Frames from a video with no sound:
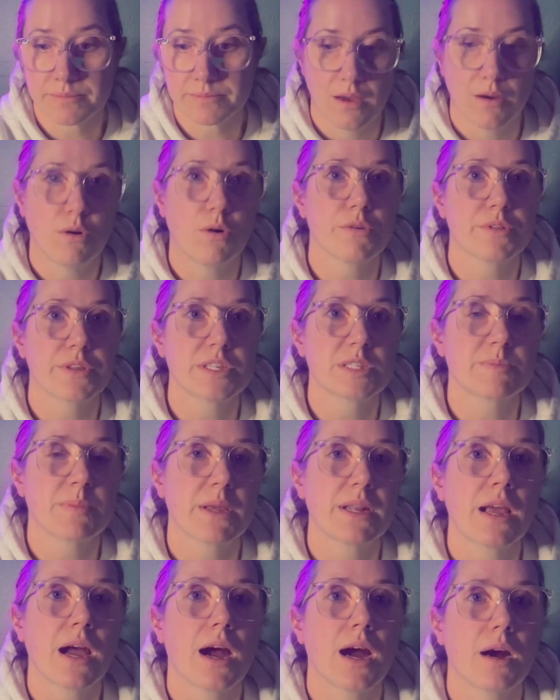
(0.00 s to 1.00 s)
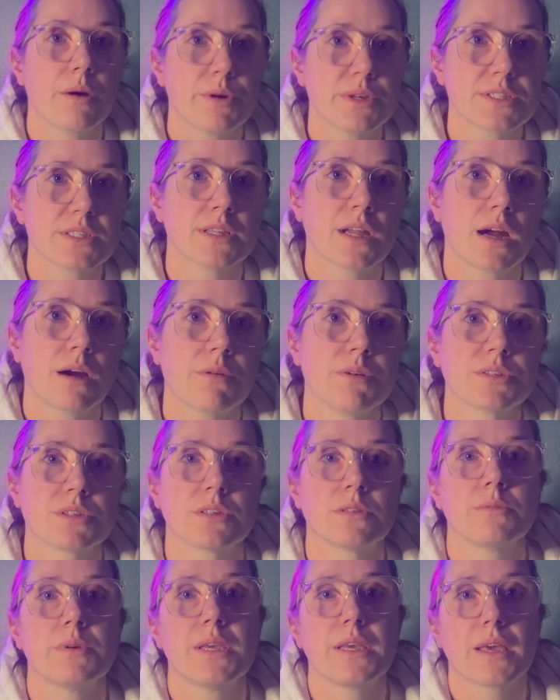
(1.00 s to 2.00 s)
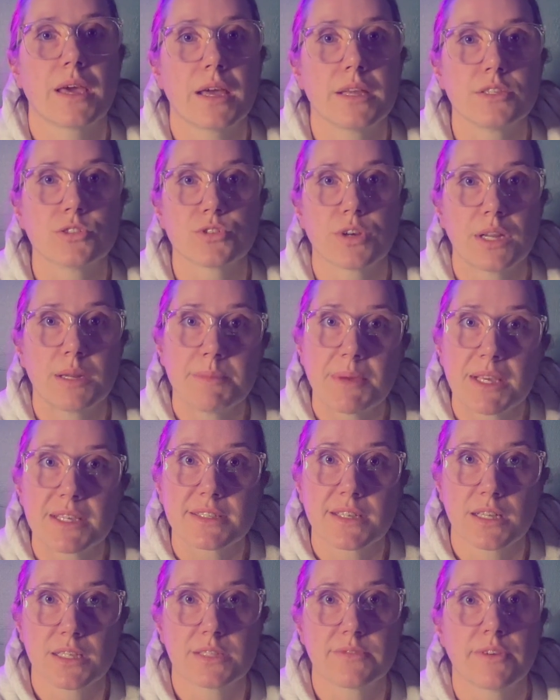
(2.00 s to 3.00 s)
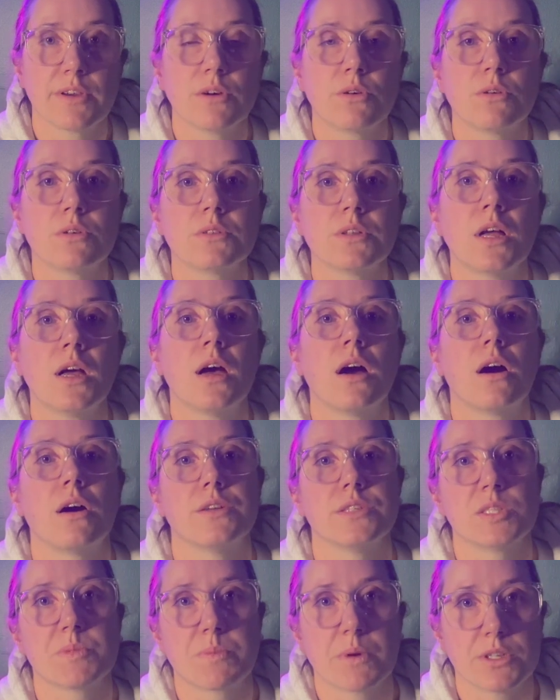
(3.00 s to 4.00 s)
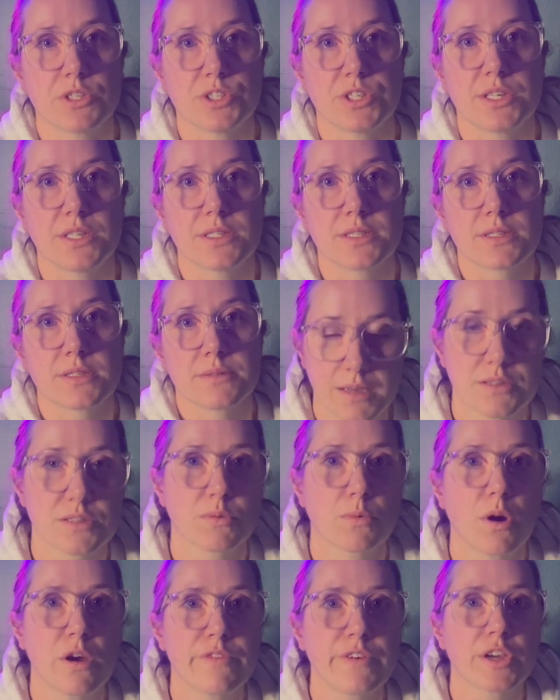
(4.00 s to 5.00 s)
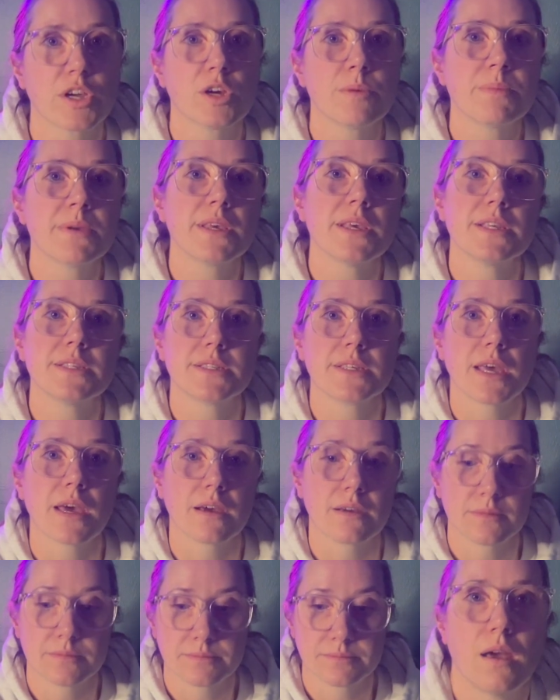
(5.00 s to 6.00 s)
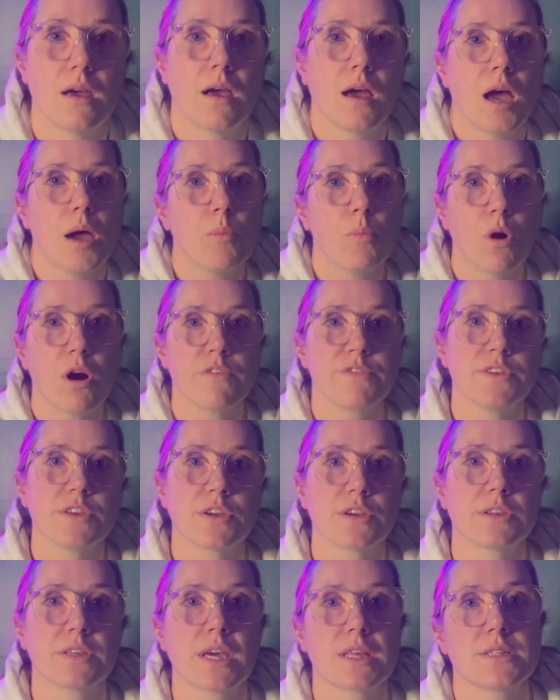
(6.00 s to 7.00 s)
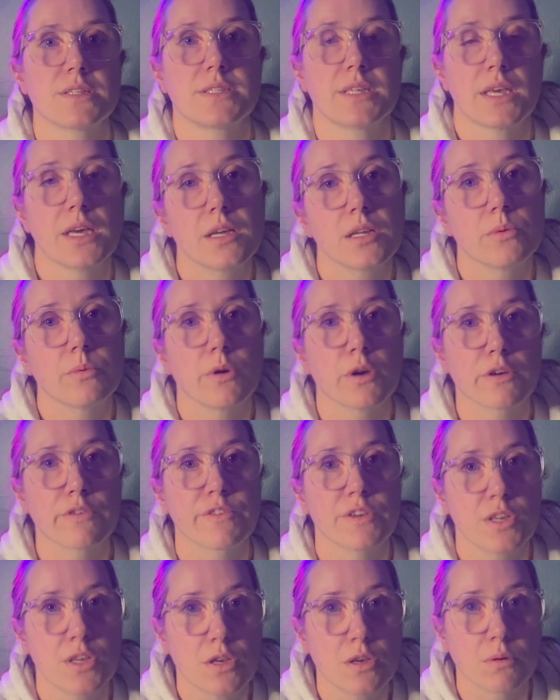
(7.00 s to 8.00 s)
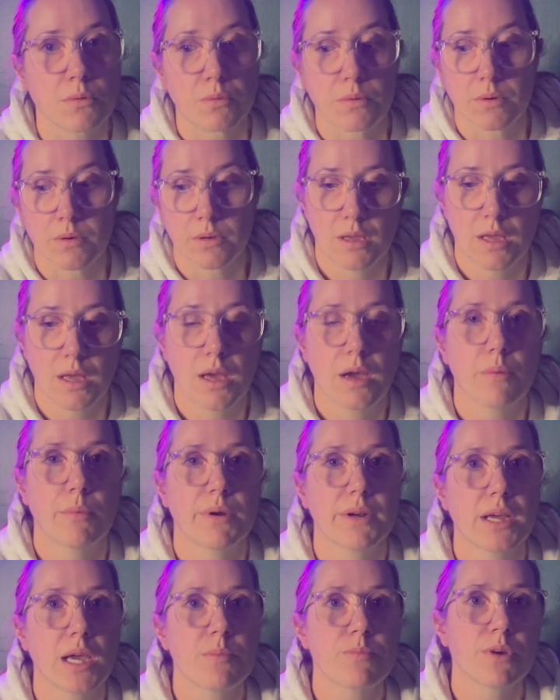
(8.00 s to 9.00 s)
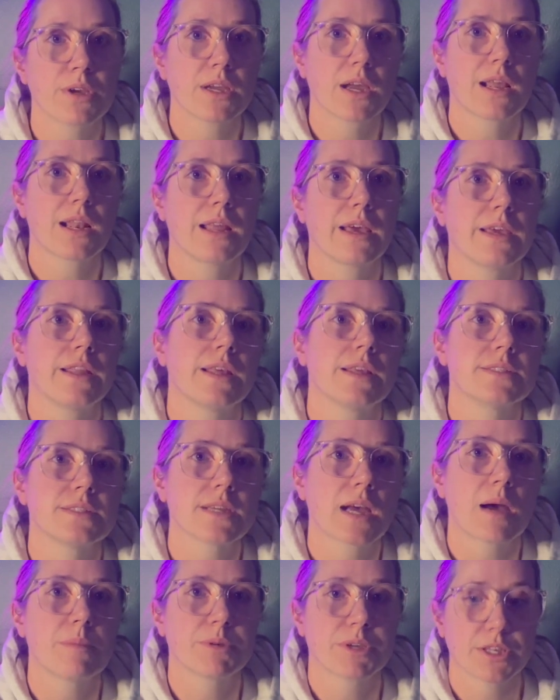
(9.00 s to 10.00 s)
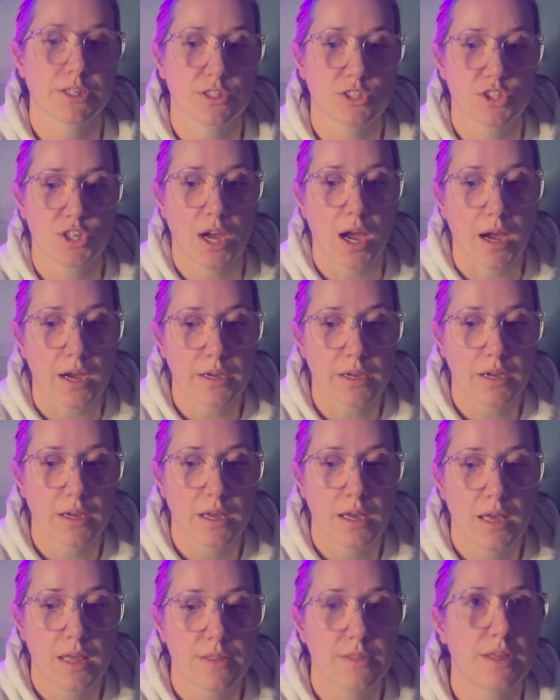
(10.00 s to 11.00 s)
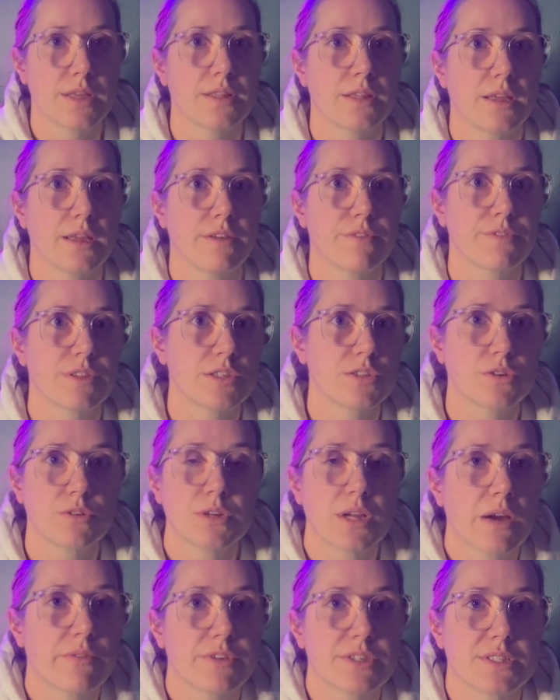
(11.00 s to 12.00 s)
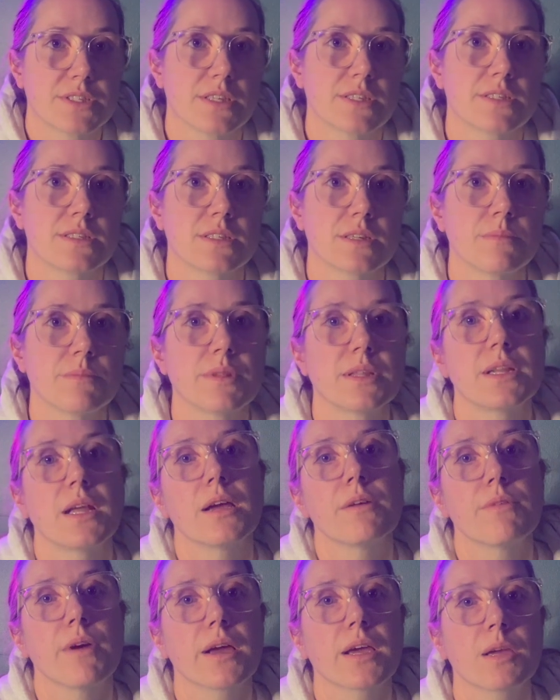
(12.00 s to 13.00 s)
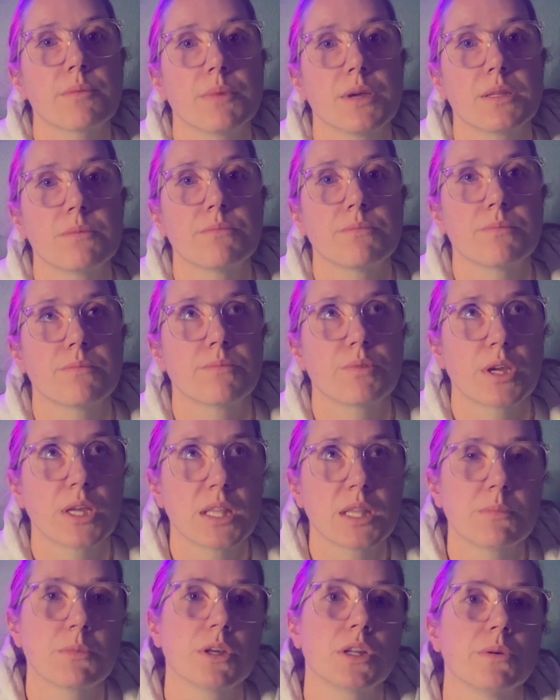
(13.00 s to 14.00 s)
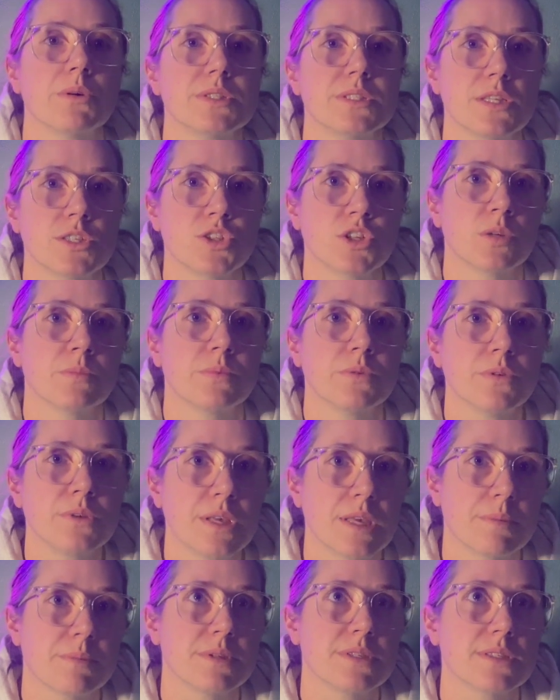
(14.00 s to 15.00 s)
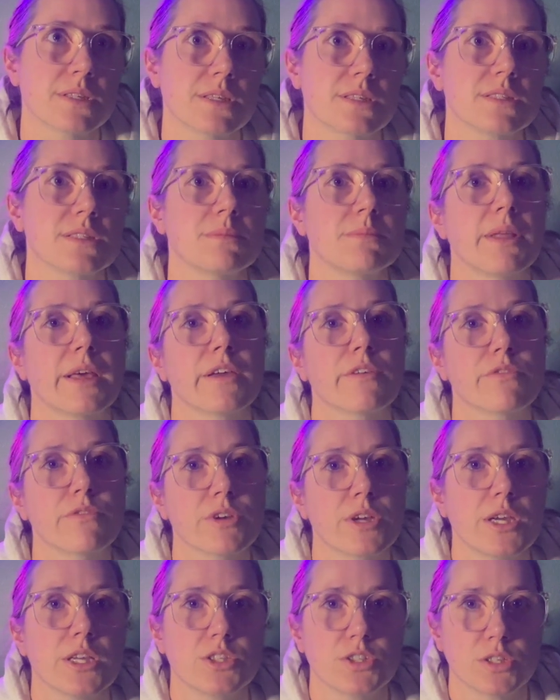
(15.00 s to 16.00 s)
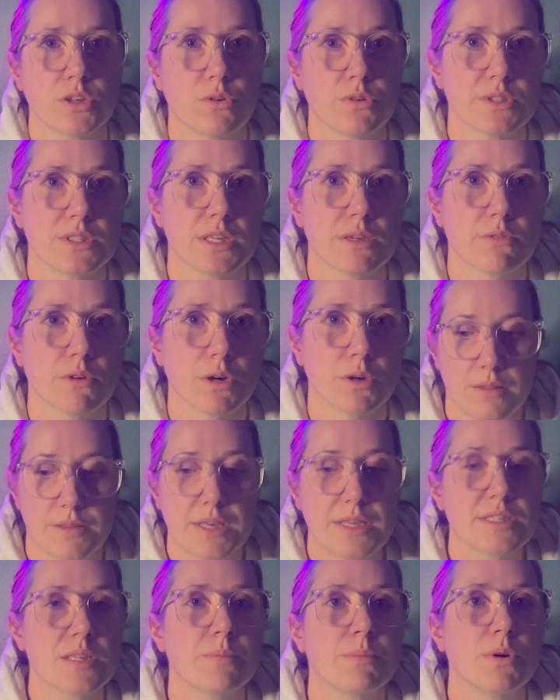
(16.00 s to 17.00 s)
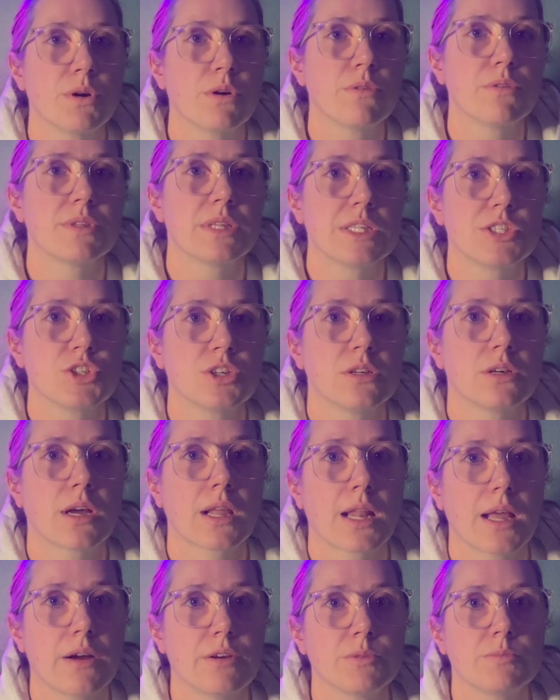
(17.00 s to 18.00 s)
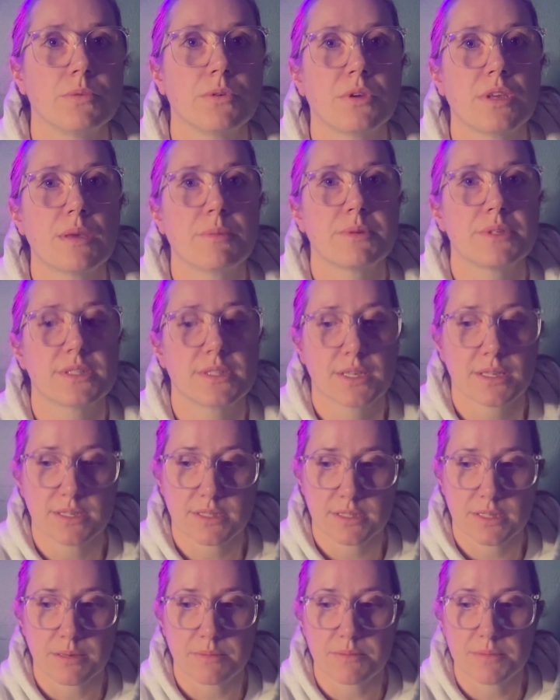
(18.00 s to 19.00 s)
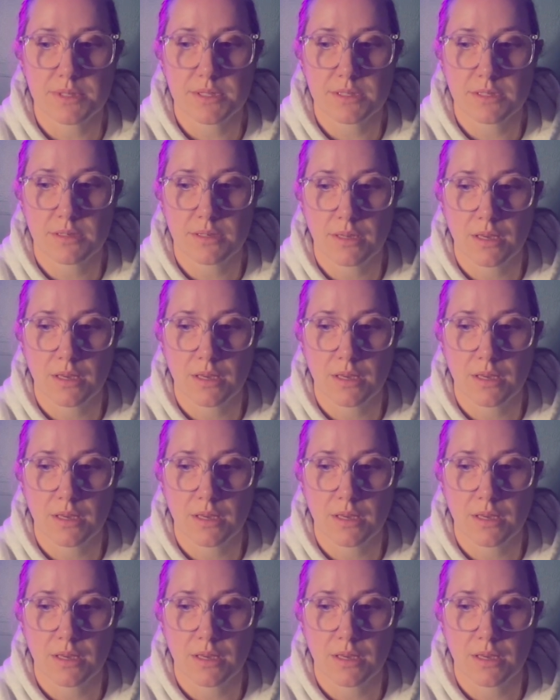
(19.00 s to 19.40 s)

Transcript: Or they spend hours and hours on a weekend trying to make sense of it all on spreadsheets. So what if it could be easier? And what if you could get the data to work for you? When I bring a client into Abacus Jack, if they don't have a system, then I recommend bringing them onto a digital bookkeeping system like FreeAgent or Xero. These are both digital cloud bookkeeping systems.